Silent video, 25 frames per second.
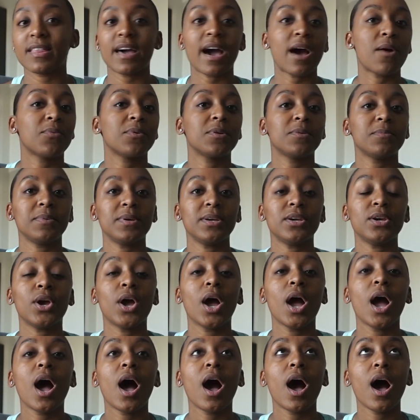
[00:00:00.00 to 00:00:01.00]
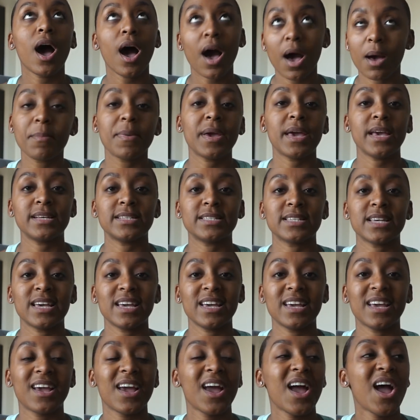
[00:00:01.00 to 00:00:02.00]
That would be
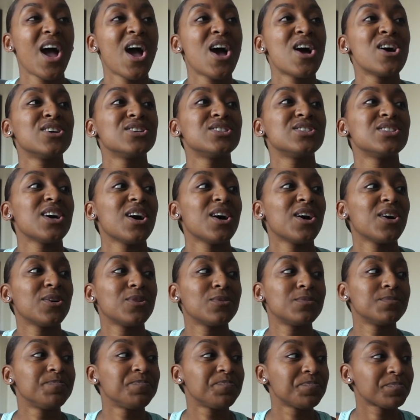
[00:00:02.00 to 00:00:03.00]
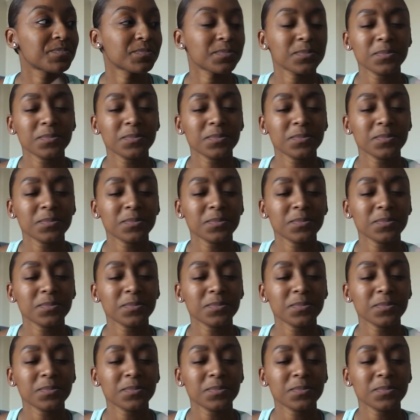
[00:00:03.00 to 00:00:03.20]
amazing. So